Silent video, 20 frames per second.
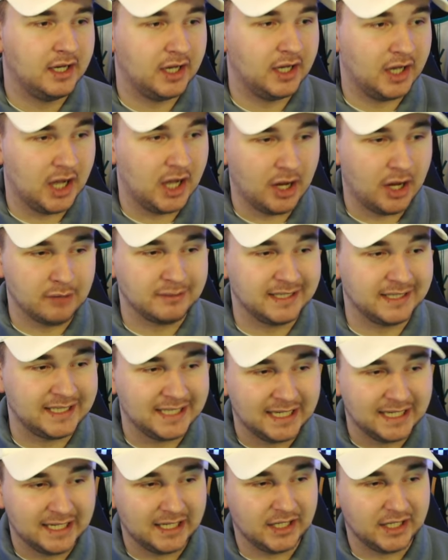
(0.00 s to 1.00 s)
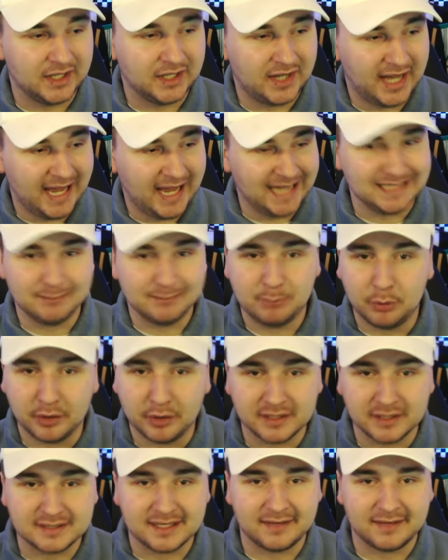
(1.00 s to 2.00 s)
only 8
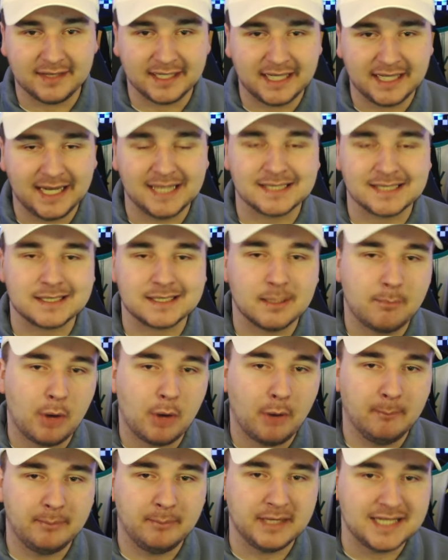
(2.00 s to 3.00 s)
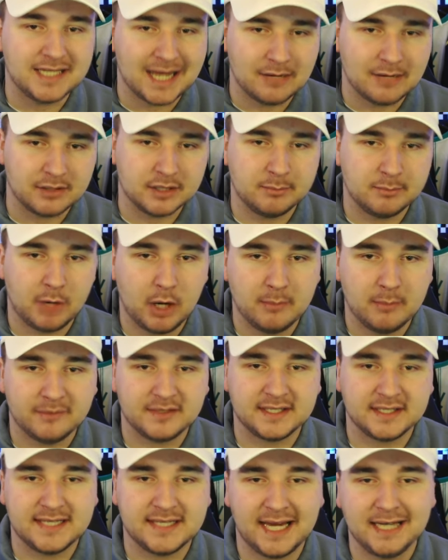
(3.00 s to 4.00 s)
points, I think it is, to Pompey down at the bottom of
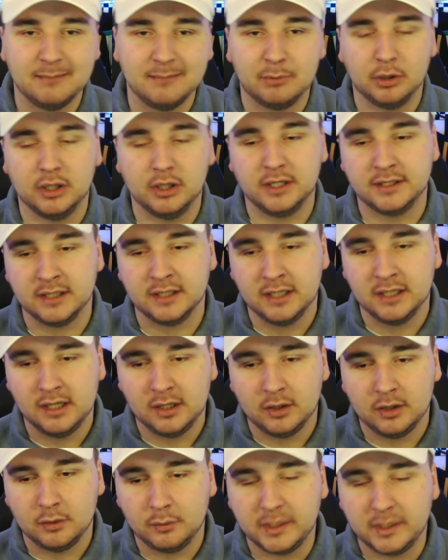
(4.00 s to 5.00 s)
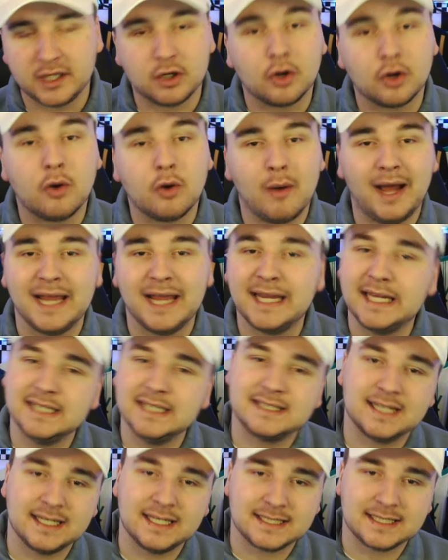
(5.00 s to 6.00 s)
the table. And we could quite
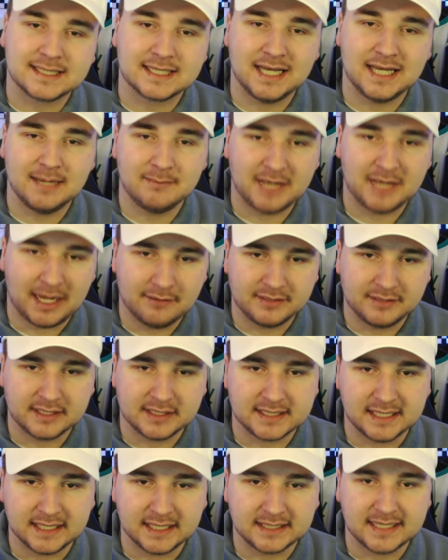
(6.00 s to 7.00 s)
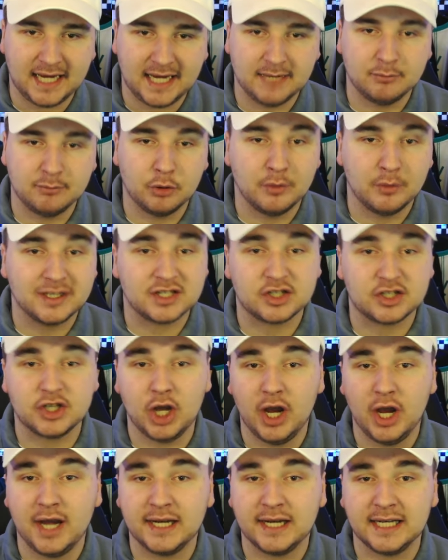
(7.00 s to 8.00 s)
easily slip down this league table, which
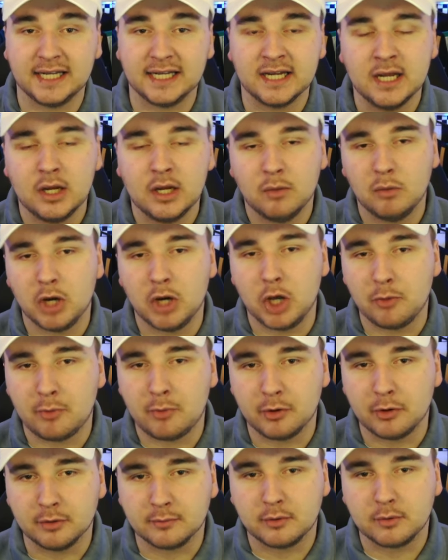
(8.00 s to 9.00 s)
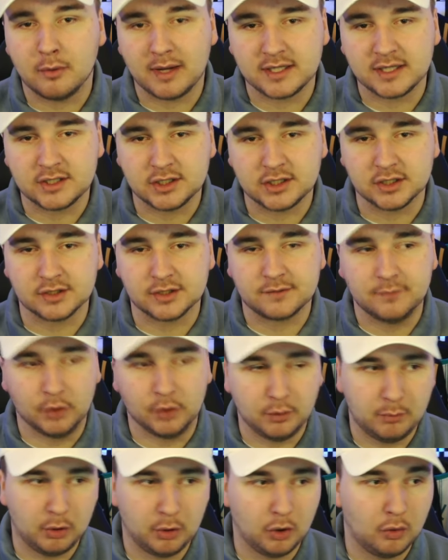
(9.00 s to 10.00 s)
certainly will open up questions
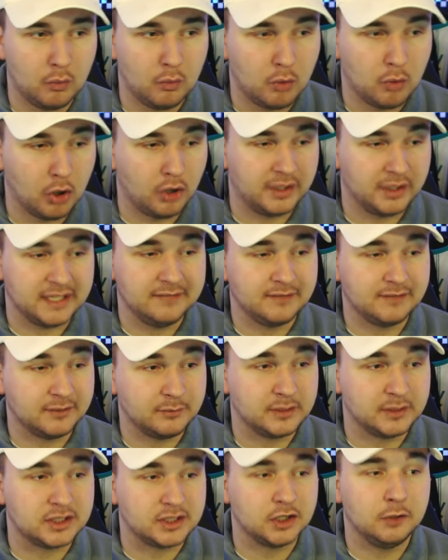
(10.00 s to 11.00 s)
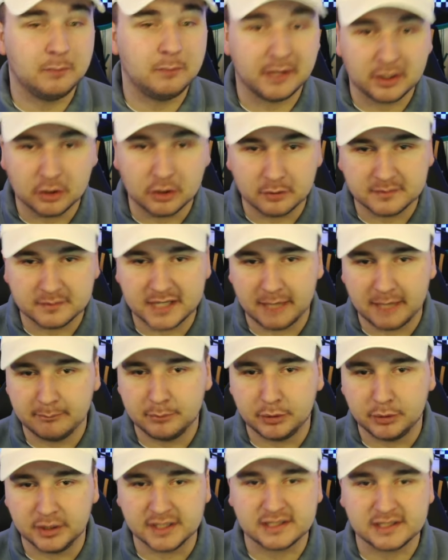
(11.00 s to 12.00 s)
for Paul Warne. Even if we do pick up 10
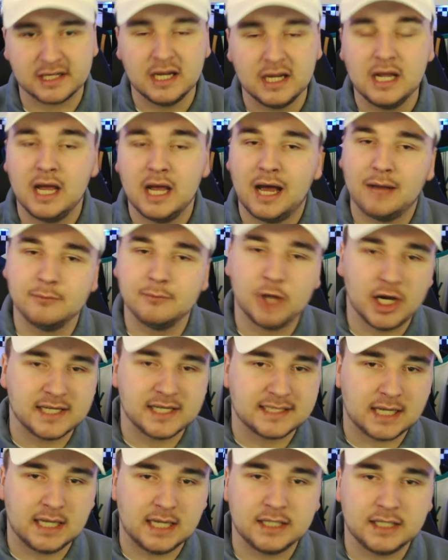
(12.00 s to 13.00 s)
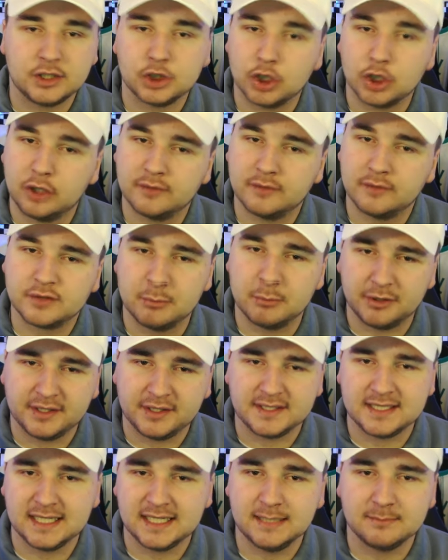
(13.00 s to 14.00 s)
points, I'm not entirely sure of some other
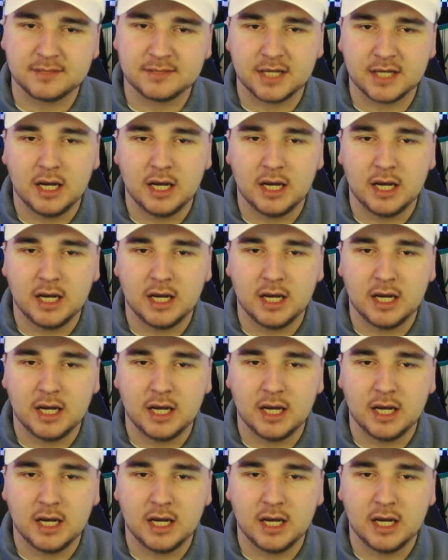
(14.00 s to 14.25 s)
teams'